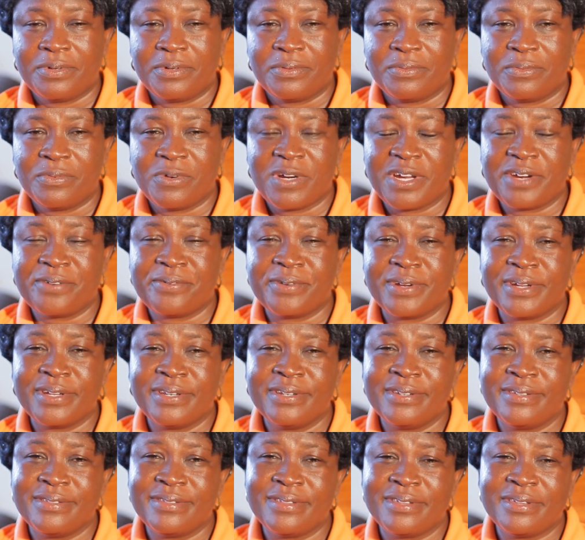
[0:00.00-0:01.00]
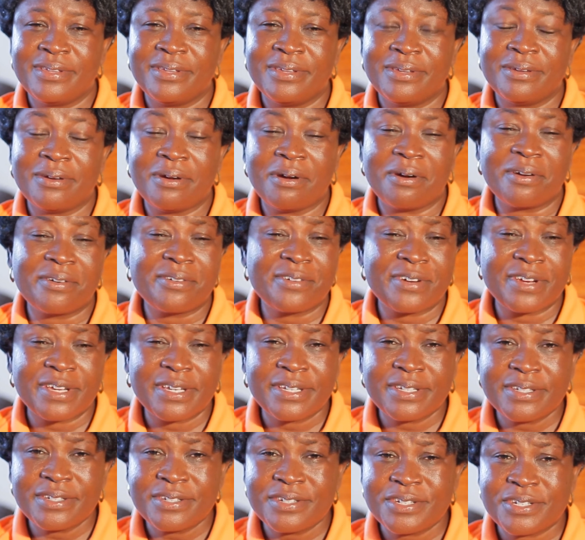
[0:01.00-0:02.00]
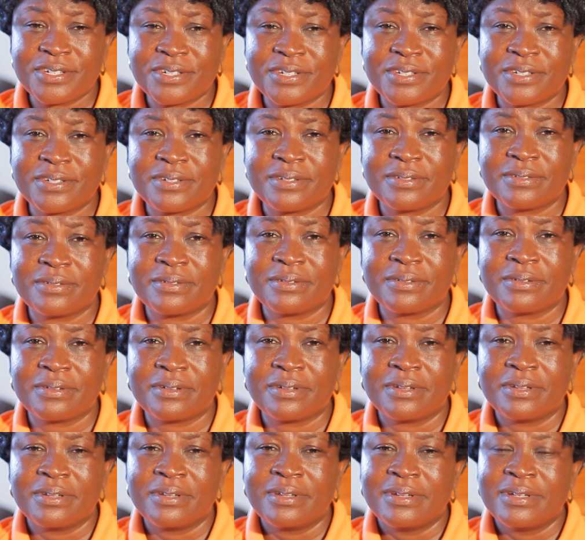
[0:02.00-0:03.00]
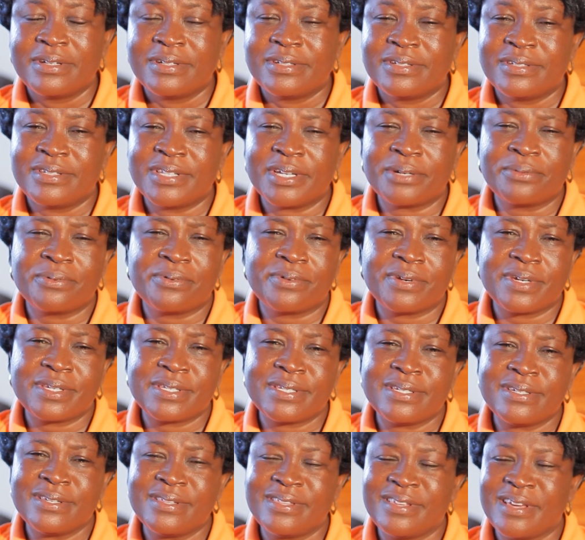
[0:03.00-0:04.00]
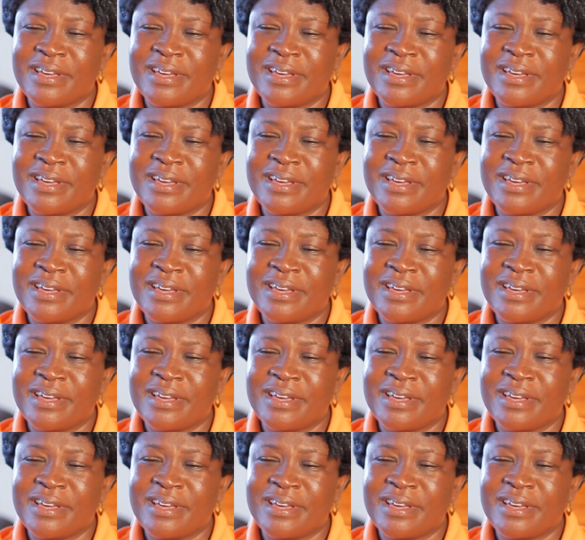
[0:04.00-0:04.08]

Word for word: Wearing the orange, decorating the